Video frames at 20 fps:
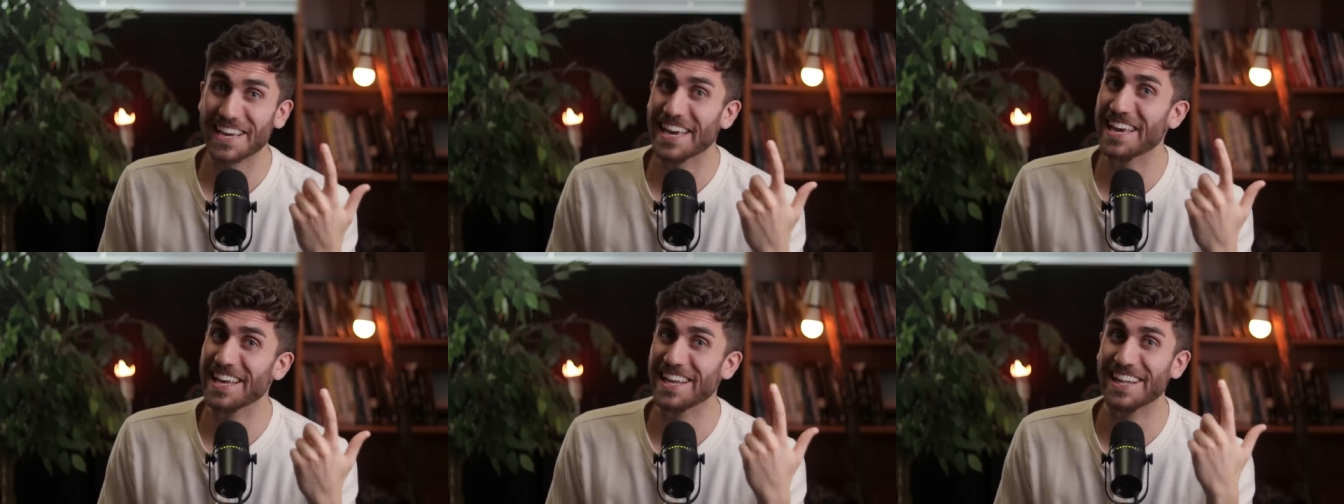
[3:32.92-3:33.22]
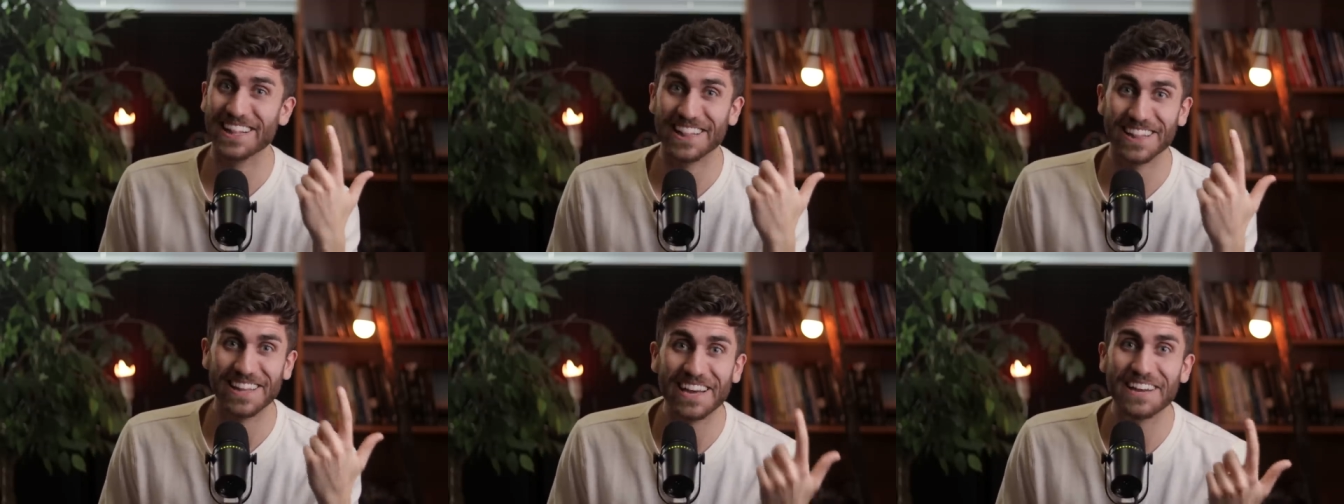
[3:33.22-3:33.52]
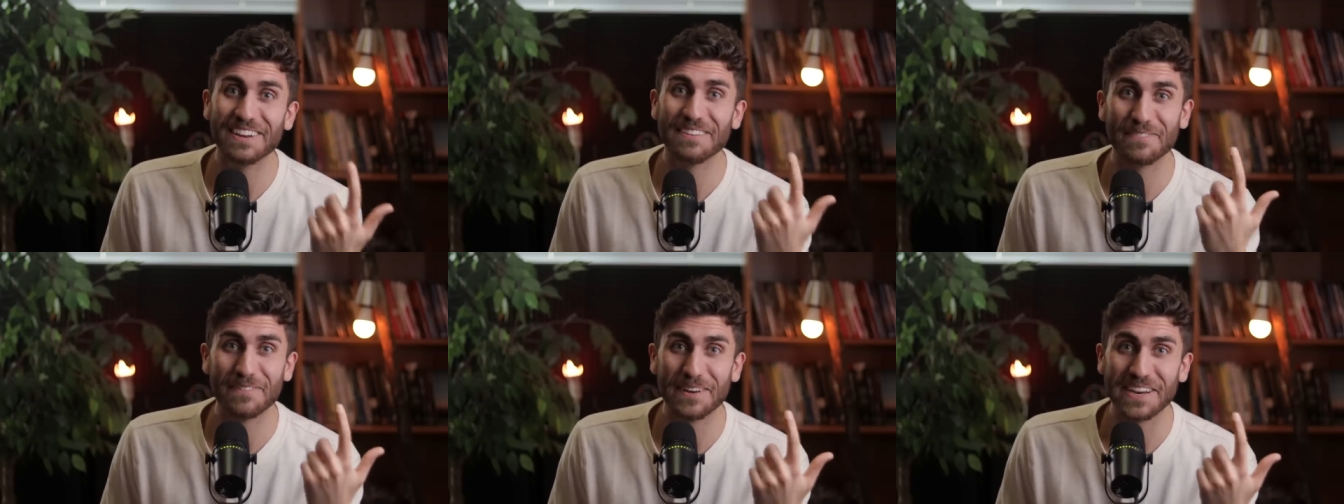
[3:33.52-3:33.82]
like in a
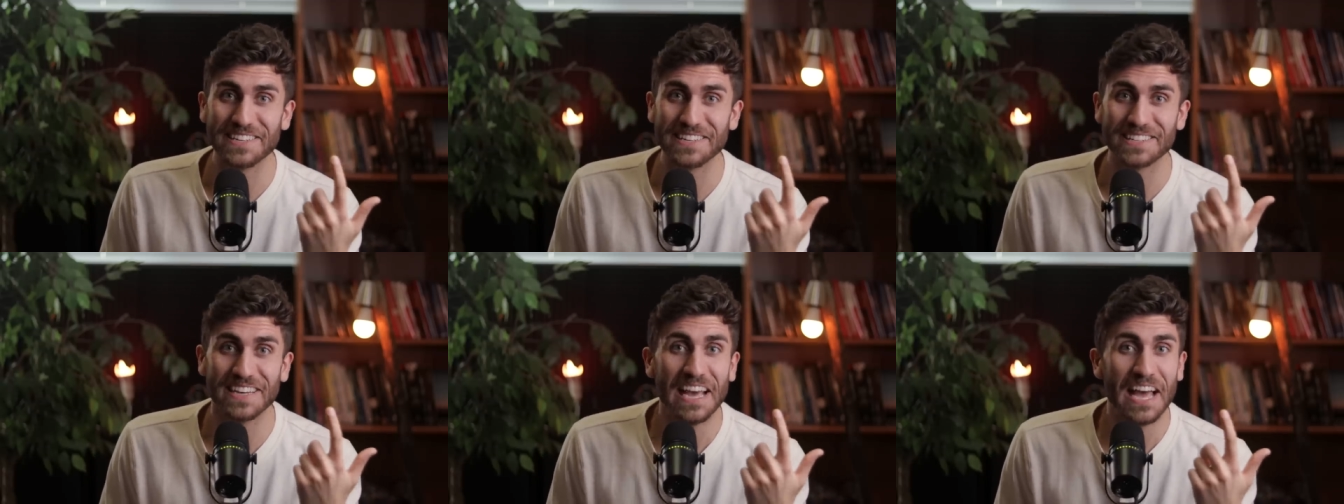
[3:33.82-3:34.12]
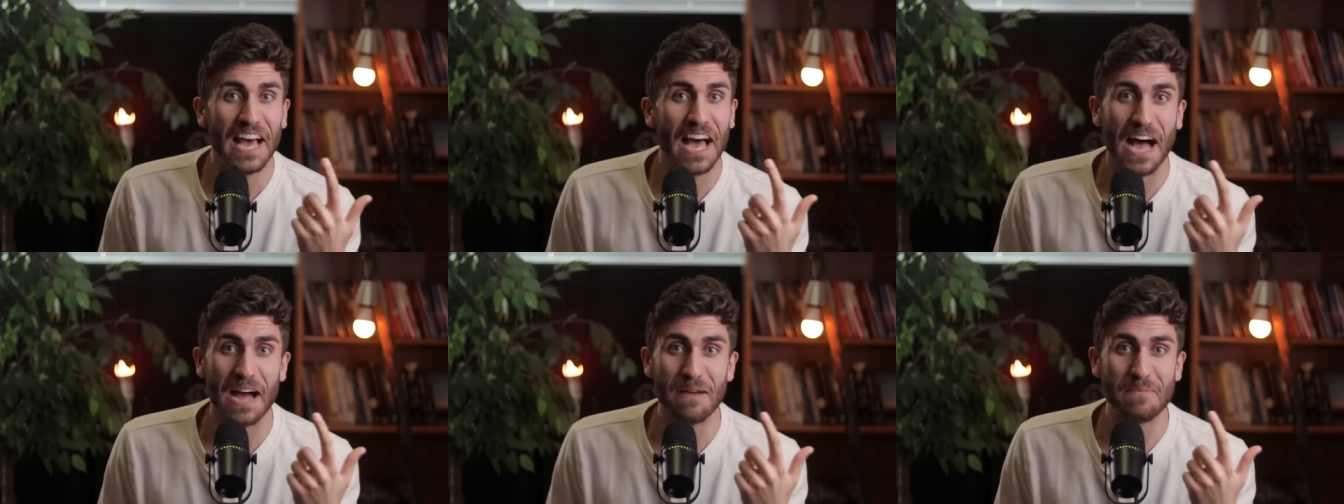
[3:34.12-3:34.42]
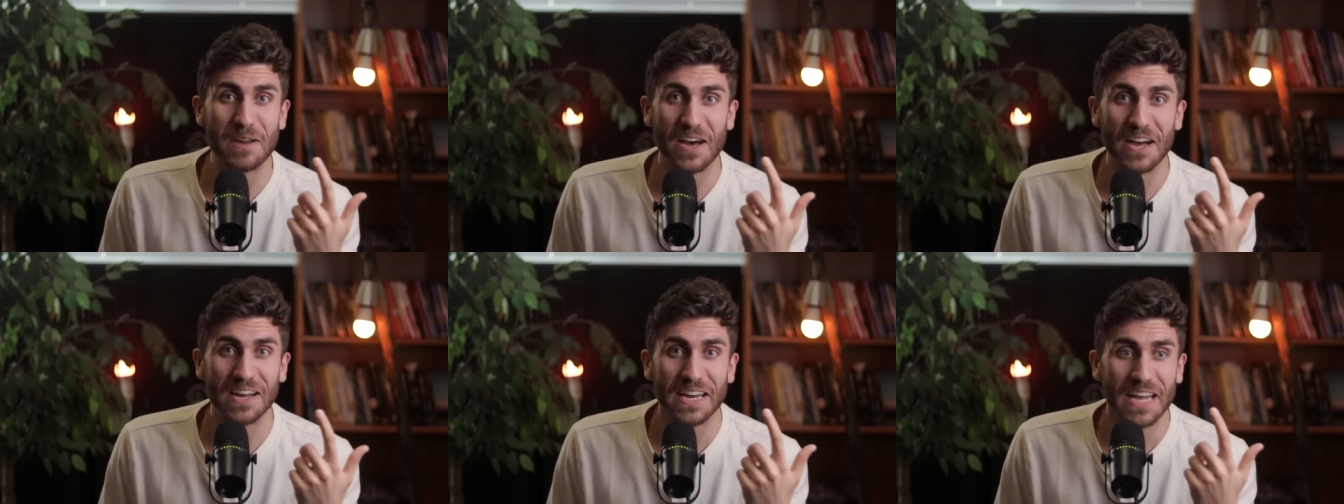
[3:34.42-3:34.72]
lot of ways
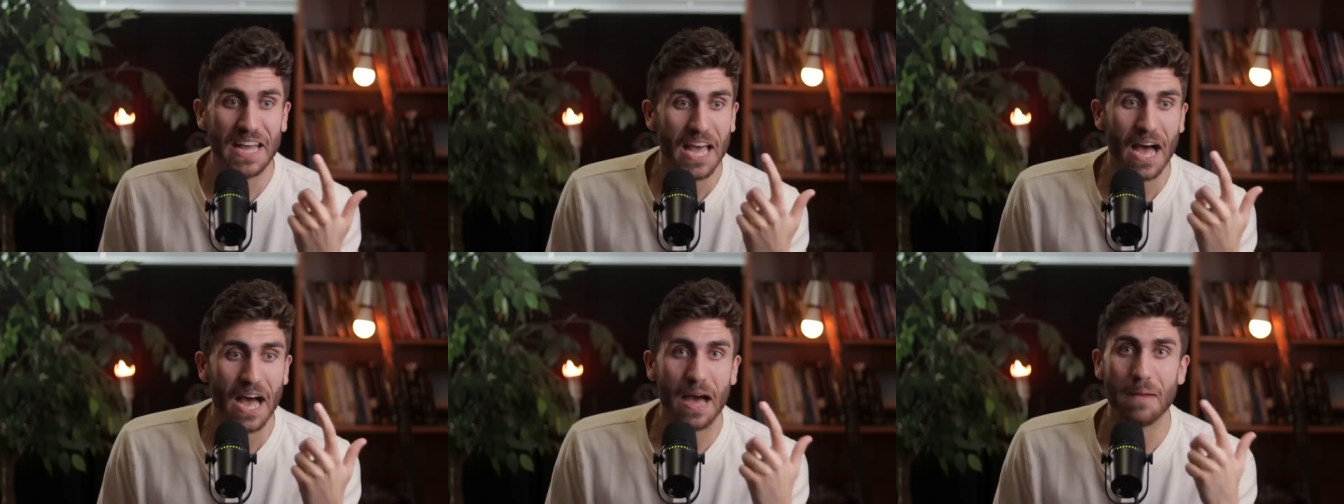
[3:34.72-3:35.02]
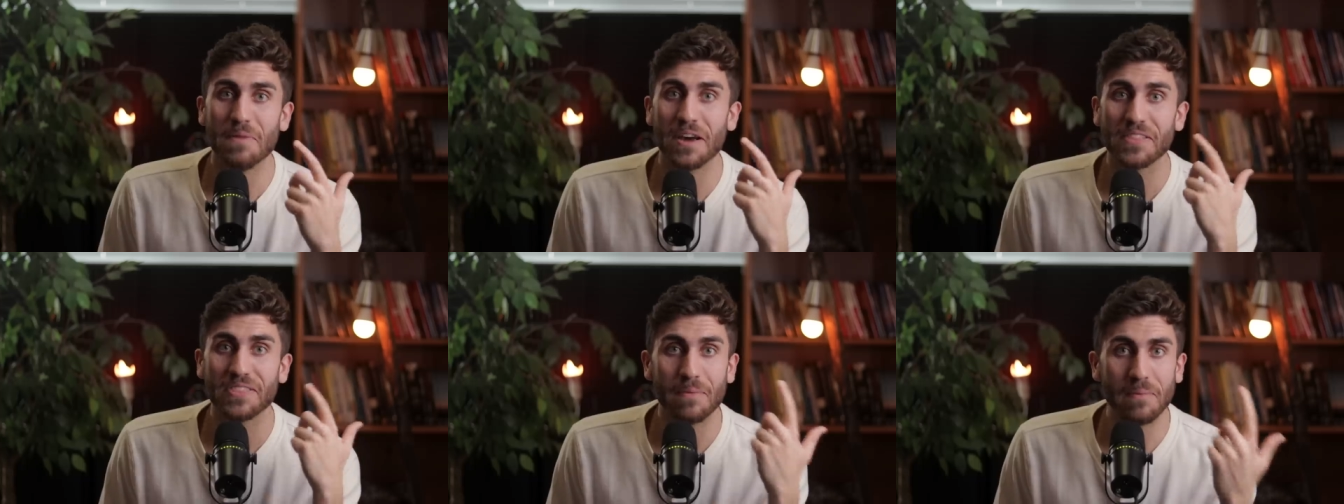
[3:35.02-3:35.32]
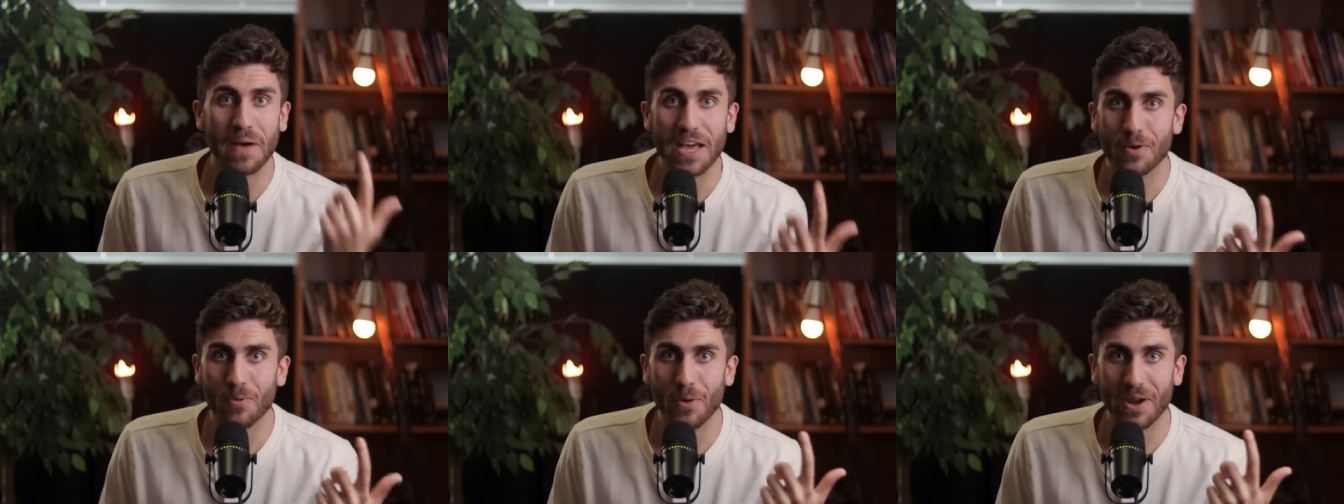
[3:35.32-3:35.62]
i'm not i'm not the
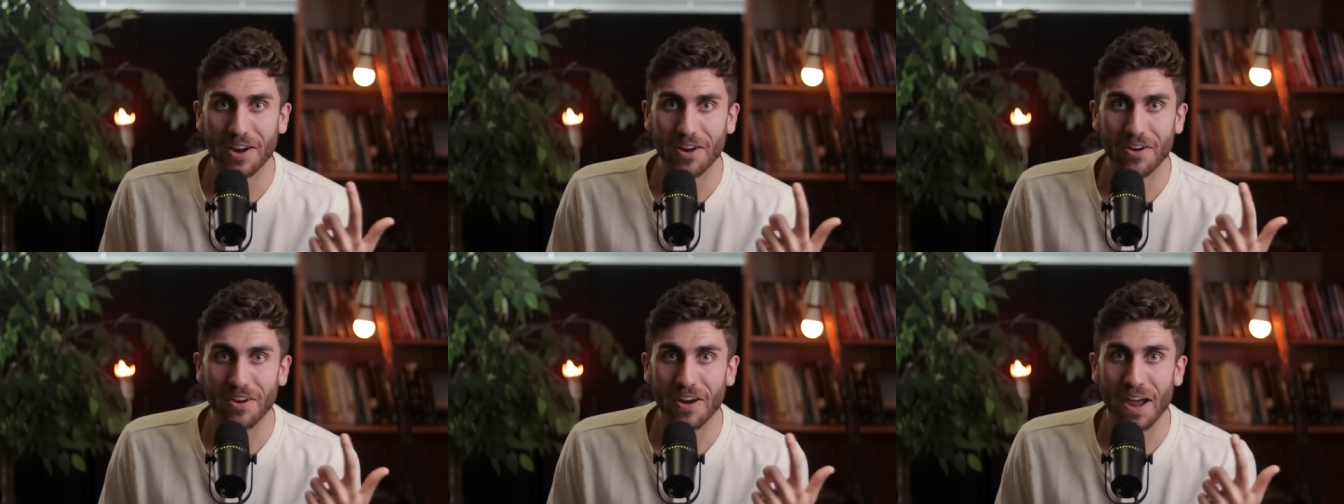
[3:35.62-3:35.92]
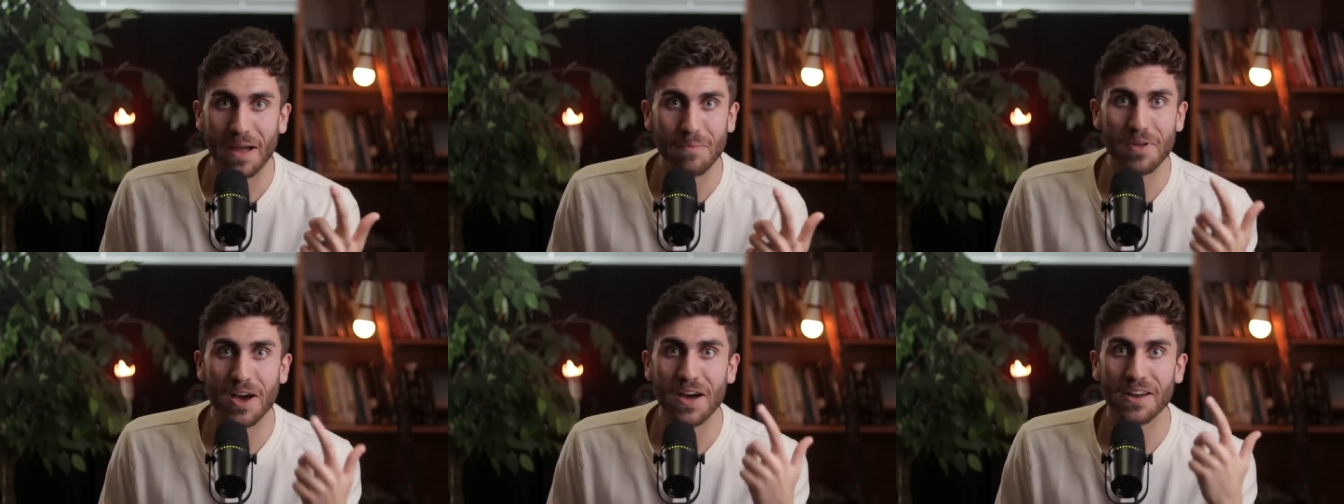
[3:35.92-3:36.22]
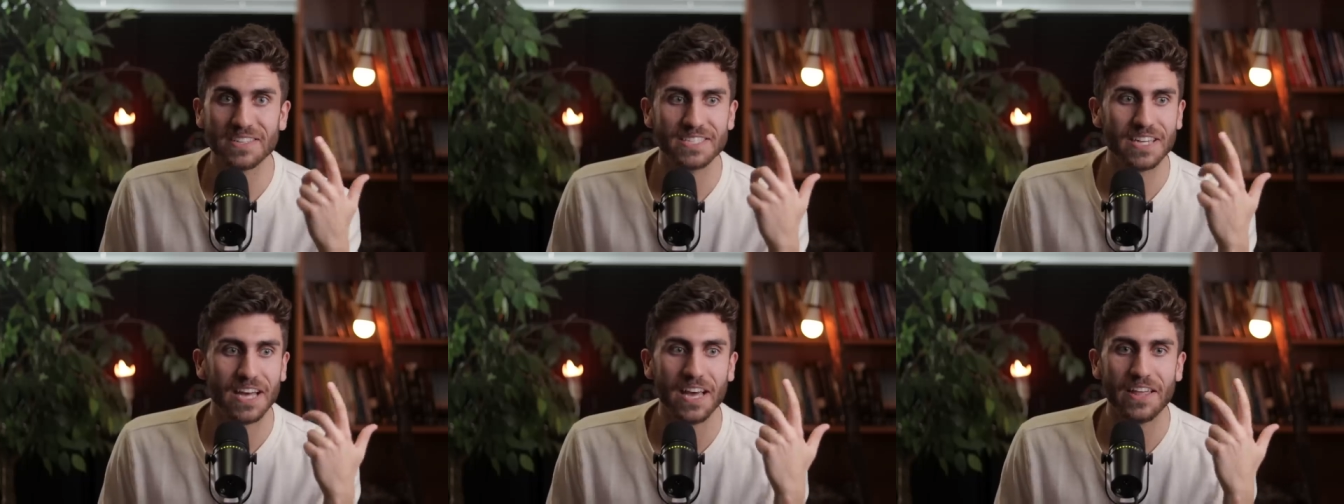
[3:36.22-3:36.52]
mike winger i'm
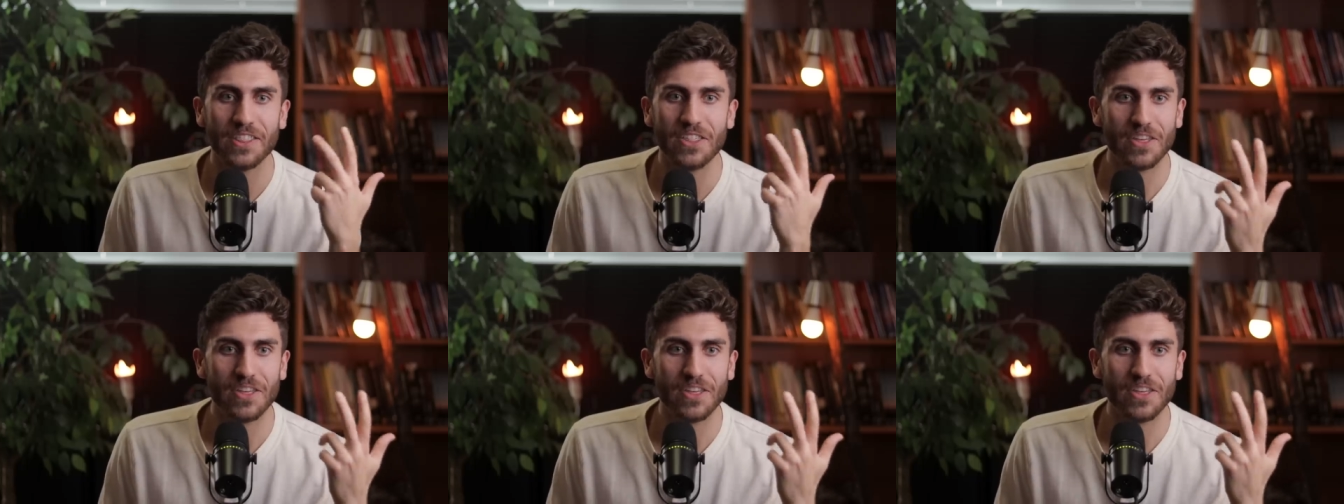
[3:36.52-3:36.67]
not uh,